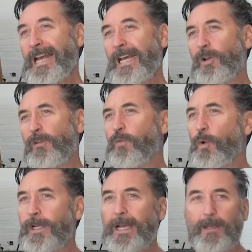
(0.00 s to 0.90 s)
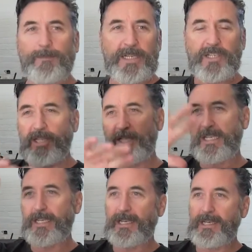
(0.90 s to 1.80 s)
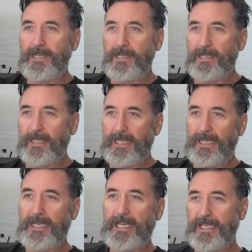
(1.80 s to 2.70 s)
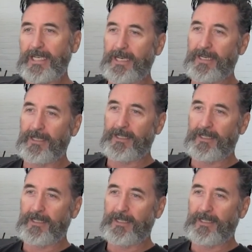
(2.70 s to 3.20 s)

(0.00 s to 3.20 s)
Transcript: A lot of watercolour pictures in India.